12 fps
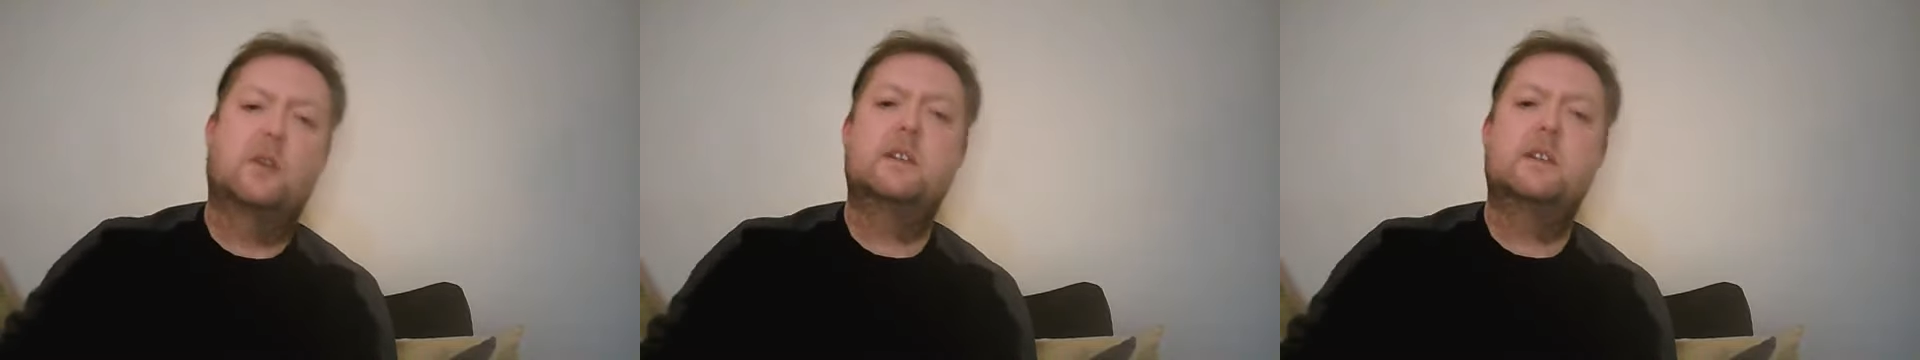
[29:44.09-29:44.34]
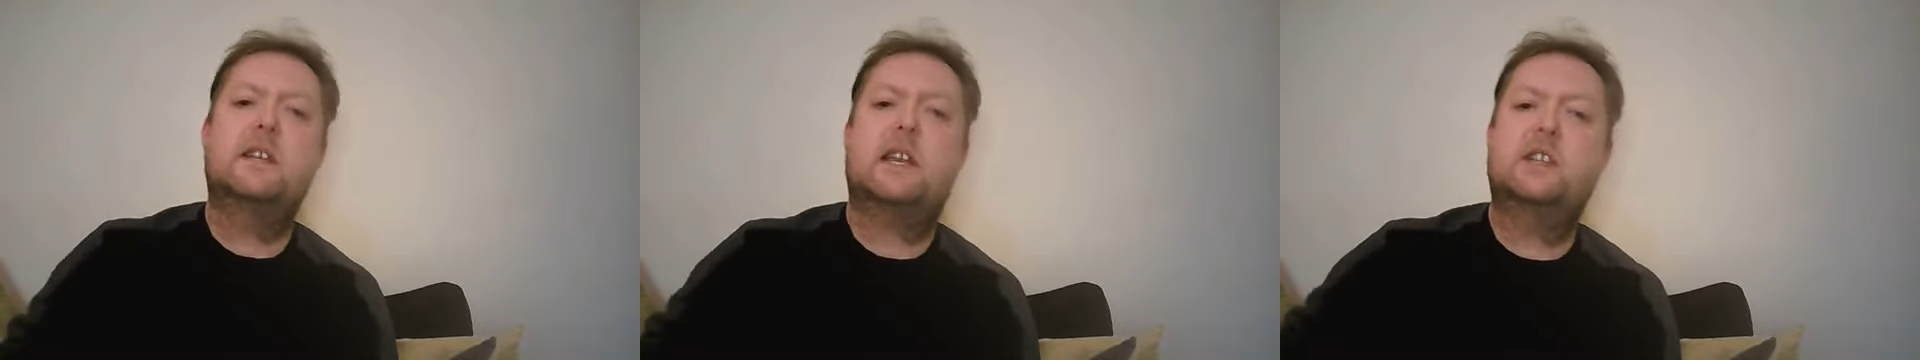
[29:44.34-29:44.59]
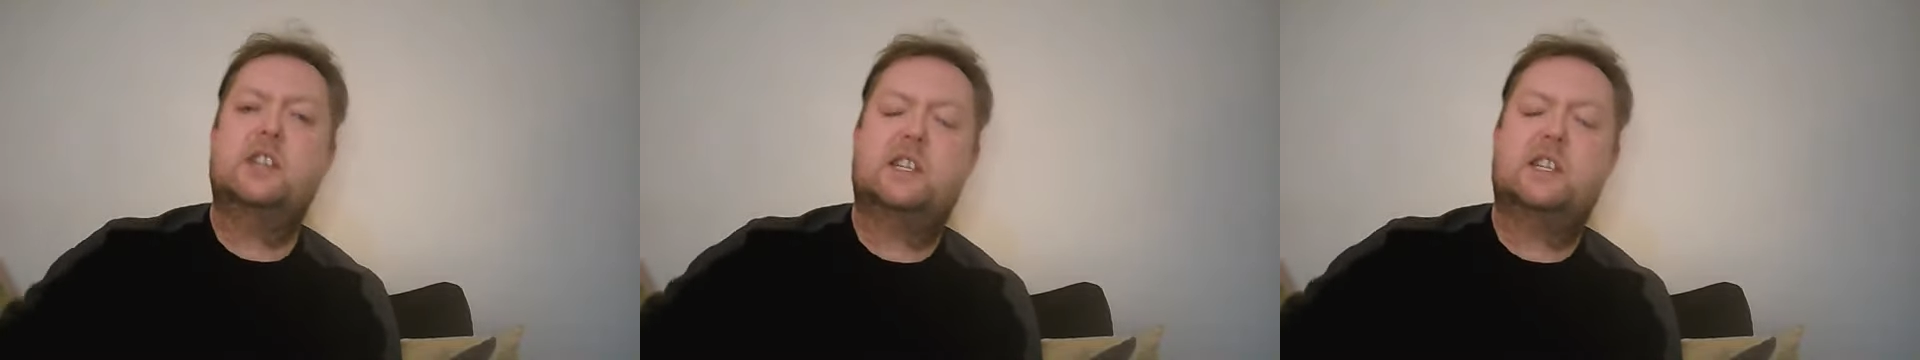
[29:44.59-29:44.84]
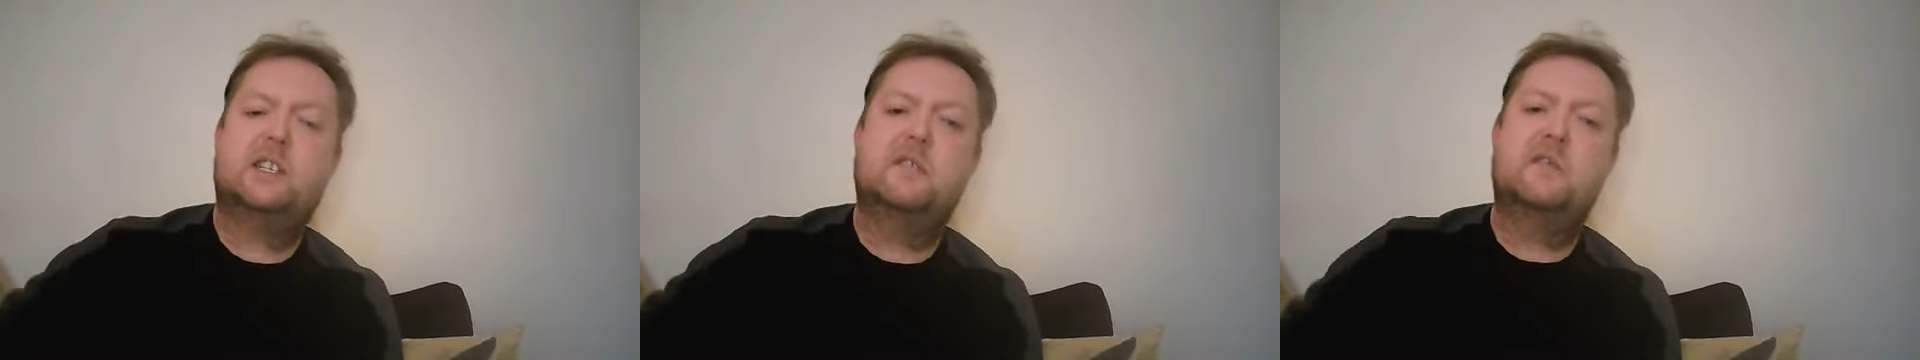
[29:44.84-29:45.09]

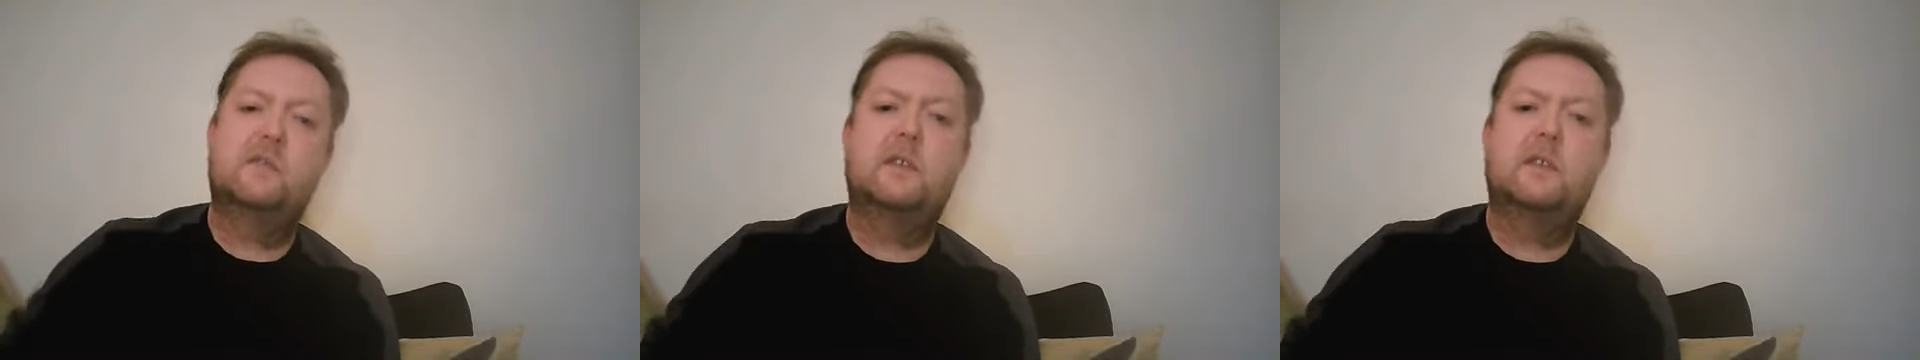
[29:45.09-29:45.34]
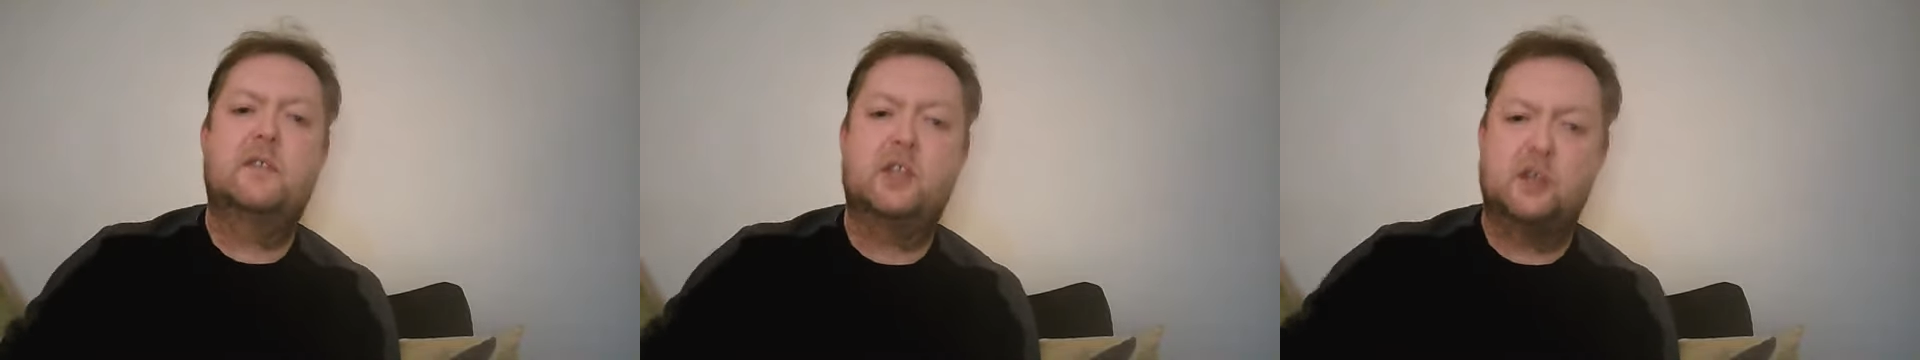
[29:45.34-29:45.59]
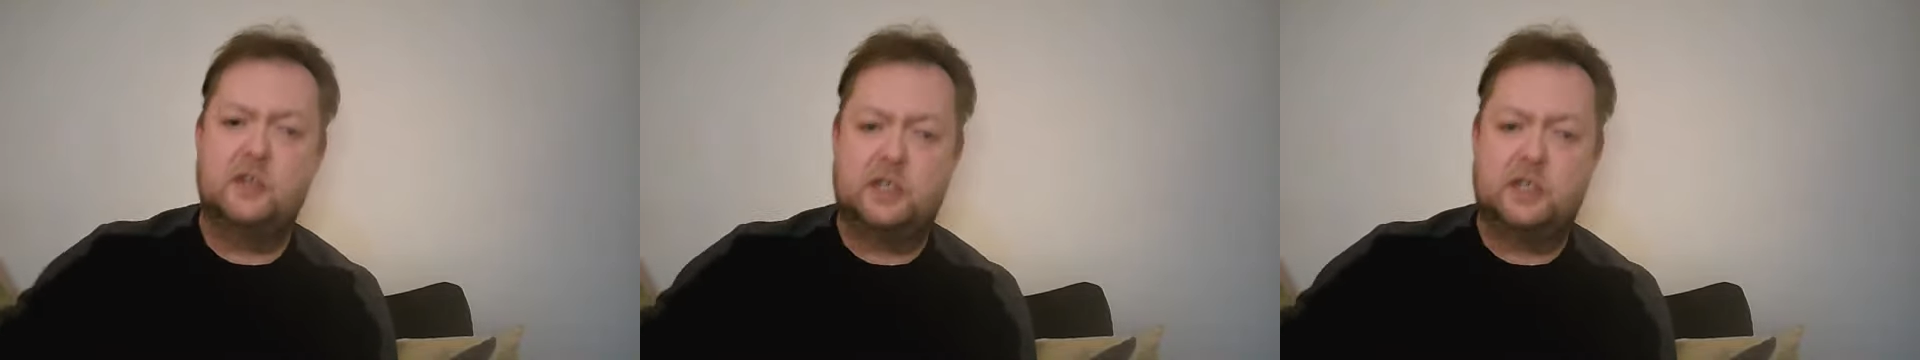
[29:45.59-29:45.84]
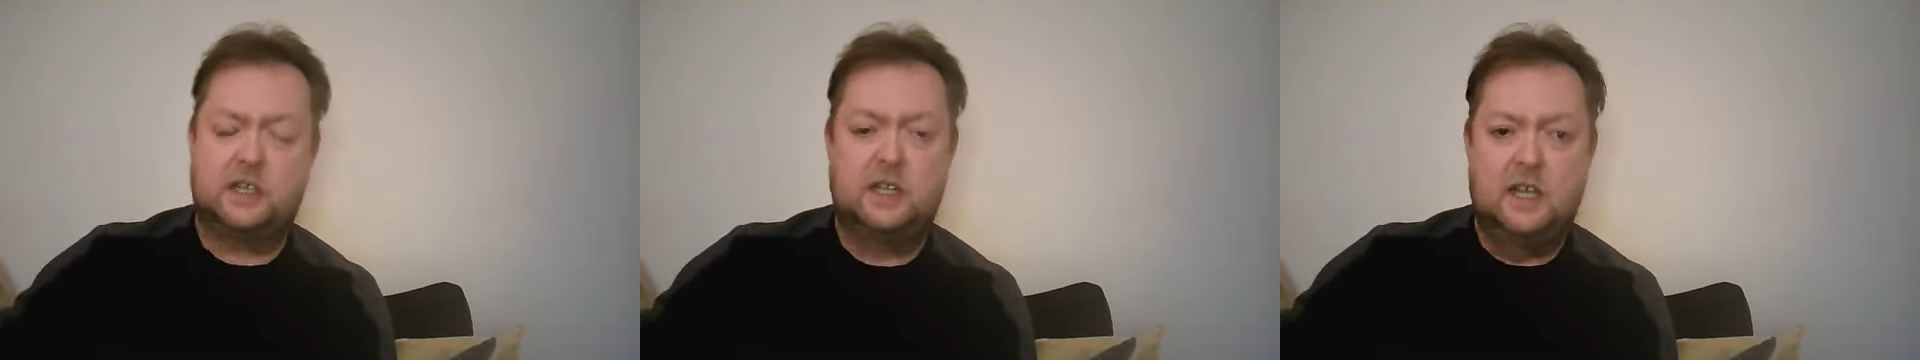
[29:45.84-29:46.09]
undigested food in the gut,